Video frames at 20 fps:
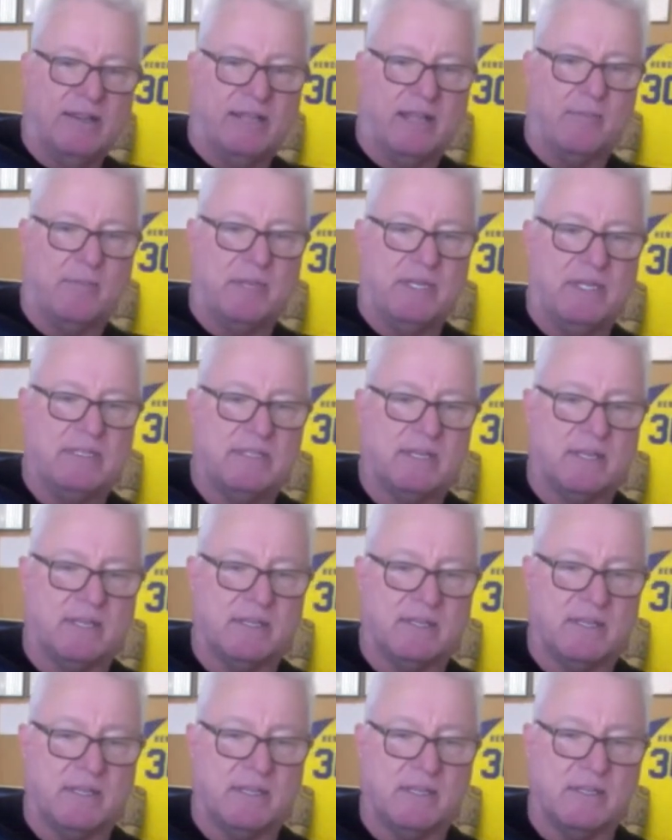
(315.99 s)
That means
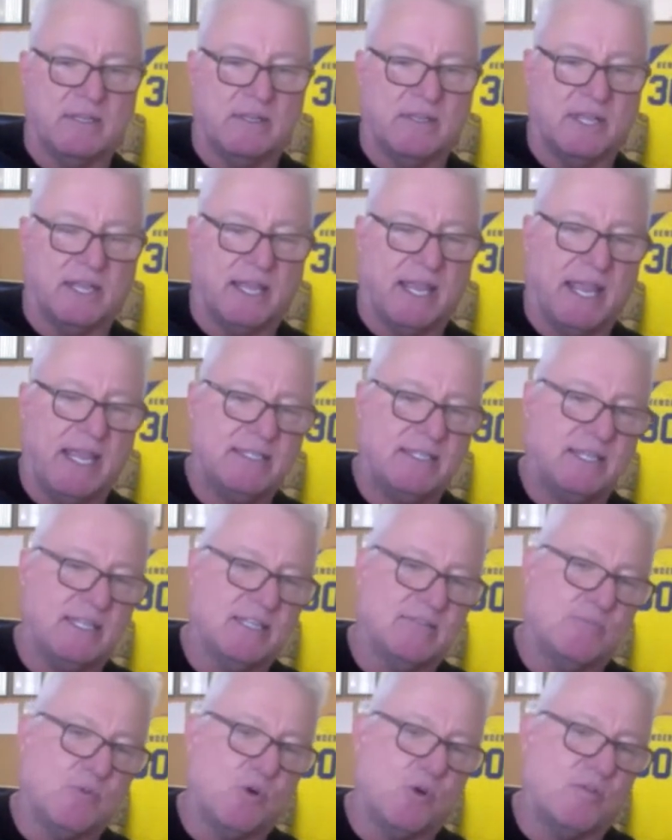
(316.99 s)
that the casing
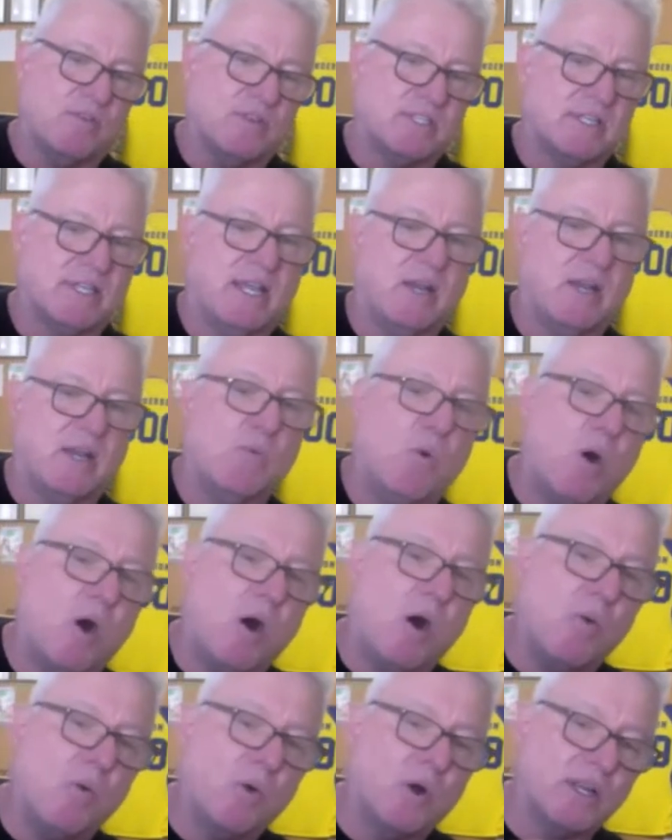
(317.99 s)
is more of a skin
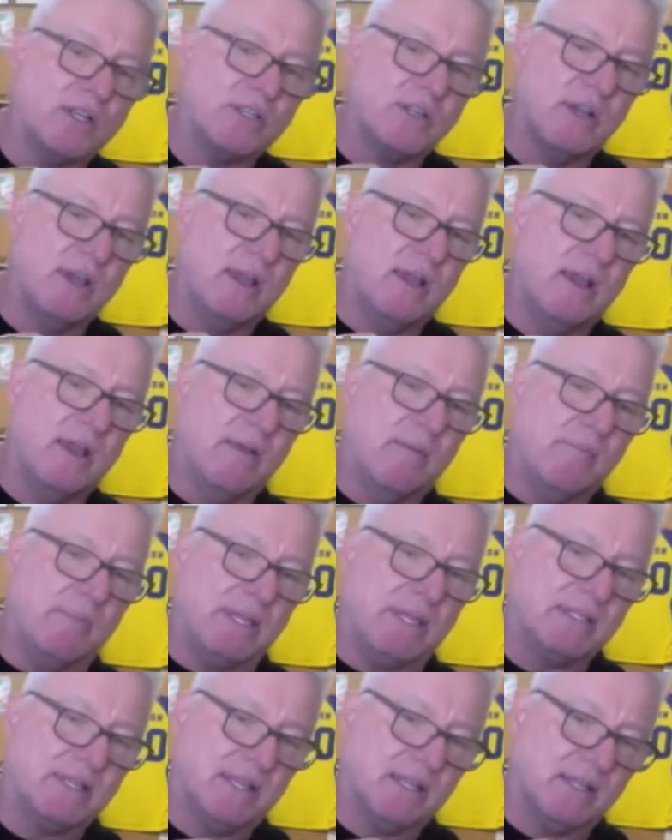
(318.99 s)
wall, where it's
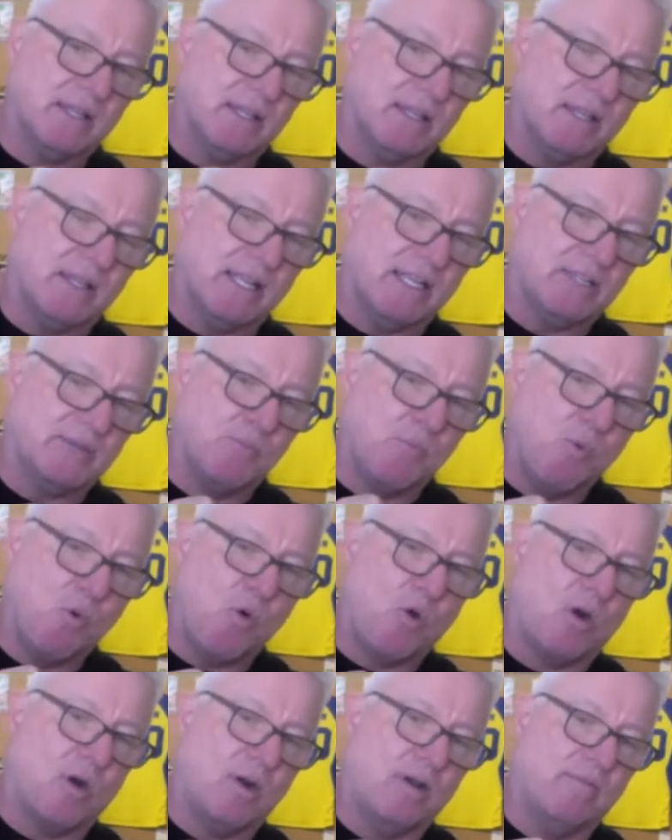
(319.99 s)
basically that it's
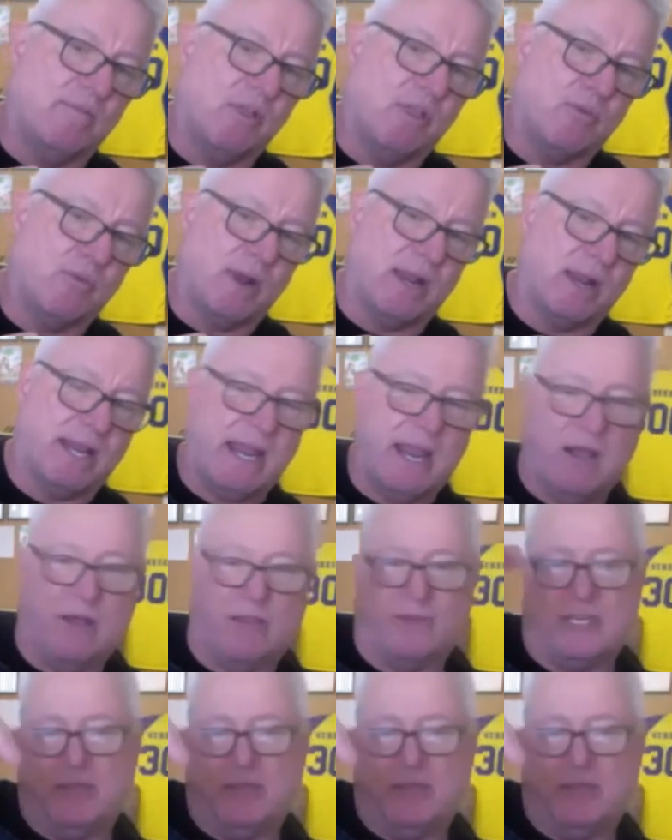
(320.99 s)
more of a thread count.